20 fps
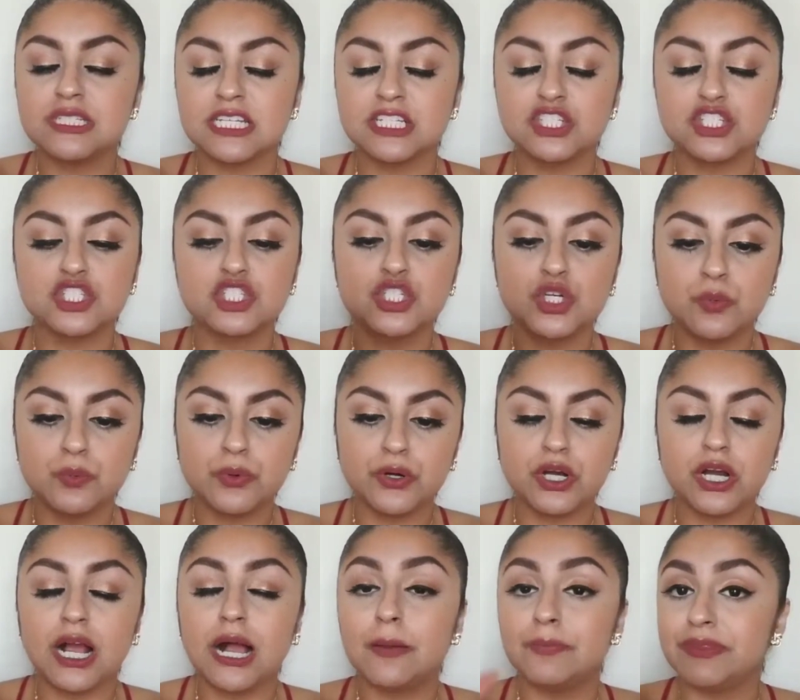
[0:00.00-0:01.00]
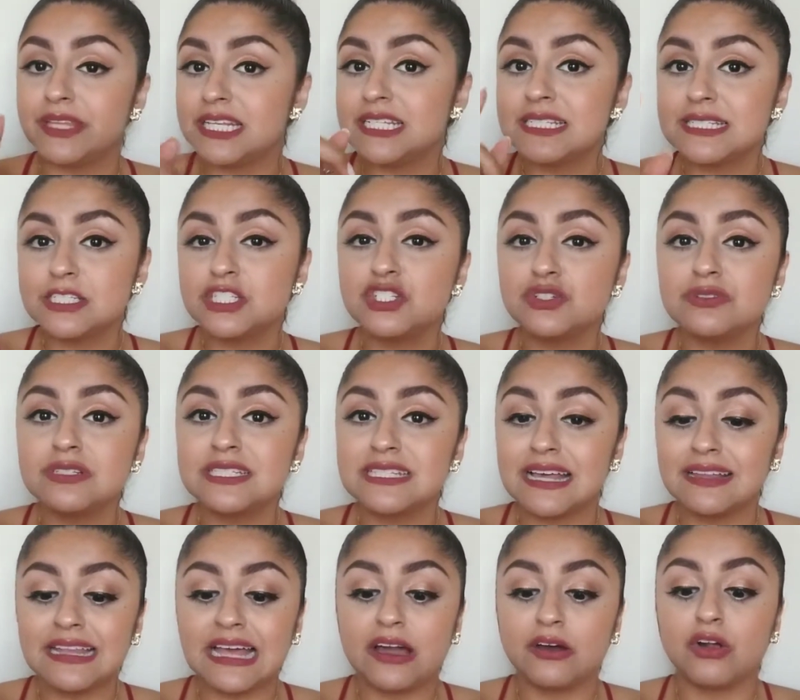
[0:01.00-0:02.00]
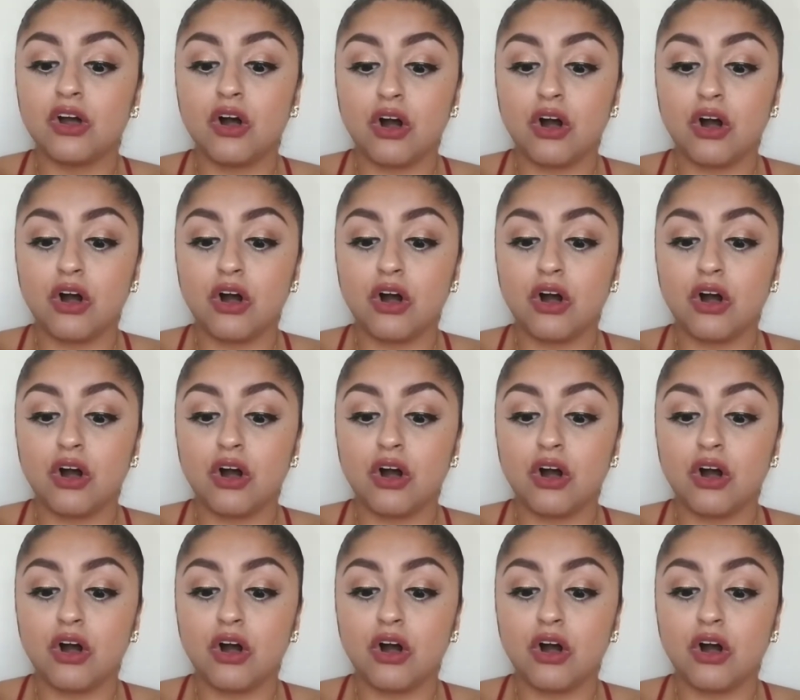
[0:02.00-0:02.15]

It's super, these do sell out